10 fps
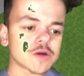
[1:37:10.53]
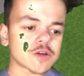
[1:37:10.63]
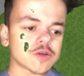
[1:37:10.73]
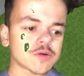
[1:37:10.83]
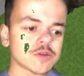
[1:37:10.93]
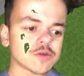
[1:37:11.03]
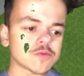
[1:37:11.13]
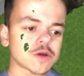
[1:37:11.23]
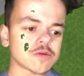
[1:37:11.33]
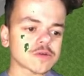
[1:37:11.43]
are you on the
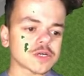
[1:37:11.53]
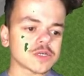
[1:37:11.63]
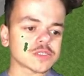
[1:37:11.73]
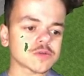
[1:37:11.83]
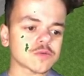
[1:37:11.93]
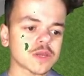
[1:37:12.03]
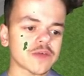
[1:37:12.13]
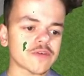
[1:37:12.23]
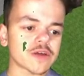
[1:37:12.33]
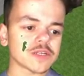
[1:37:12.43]
world? Because
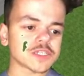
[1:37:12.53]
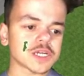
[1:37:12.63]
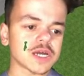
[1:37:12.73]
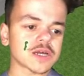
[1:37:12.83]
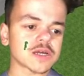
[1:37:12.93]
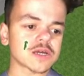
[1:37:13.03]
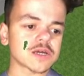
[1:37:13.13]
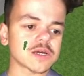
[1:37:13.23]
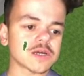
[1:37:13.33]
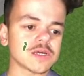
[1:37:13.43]
whenever I check,
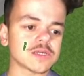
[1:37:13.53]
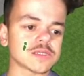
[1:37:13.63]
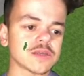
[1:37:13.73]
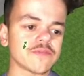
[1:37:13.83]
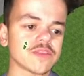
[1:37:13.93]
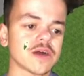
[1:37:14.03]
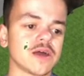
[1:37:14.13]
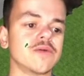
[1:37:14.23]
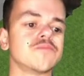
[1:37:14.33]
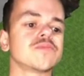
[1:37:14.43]
it is never there.
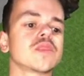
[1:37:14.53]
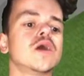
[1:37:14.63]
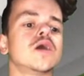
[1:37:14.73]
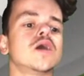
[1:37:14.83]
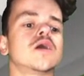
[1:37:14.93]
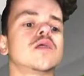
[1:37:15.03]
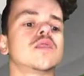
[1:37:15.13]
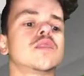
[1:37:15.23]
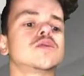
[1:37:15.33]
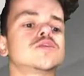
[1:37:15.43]

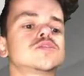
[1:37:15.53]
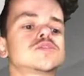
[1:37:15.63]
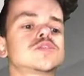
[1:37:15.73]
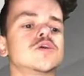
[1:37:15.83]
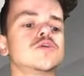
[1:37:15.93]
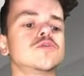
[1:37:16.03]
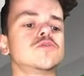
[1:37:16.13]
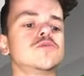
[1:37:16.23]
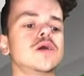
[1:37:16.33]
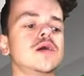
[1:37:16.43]

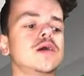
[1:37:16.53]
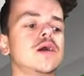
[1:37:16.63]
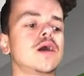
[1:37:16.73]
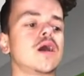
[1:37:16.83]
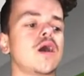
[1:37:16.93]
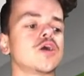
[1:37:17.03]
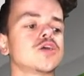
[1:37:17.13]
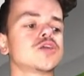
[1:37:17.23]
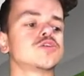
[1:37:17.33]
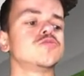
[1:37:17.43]
So, I
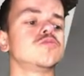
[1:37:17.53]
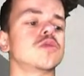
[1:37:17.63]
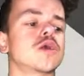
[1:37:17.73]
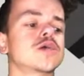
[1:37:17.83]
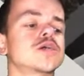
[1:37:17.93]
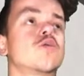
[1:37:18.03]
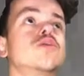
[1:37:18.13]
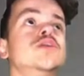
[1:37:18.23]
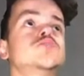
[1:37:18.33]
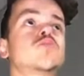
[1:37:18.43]
do, like, go on
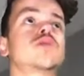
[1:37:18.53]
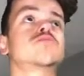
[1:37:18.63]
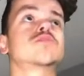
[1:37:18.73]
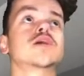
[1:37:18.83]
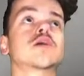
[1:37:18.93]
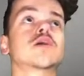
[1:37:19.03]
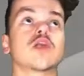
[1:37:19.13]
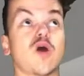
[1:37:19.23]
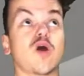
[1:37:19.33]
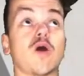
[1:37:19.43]
this world, like, a
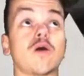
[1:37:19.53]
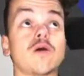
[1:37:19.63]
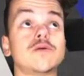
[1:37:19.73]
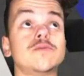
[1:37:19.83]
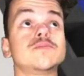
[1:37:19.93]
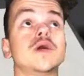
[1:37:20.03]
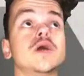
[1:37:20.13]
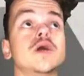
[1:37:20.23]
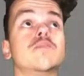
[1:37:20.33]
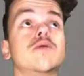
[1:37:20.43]
lot.
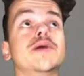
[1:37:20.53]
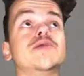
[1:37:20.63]
But the main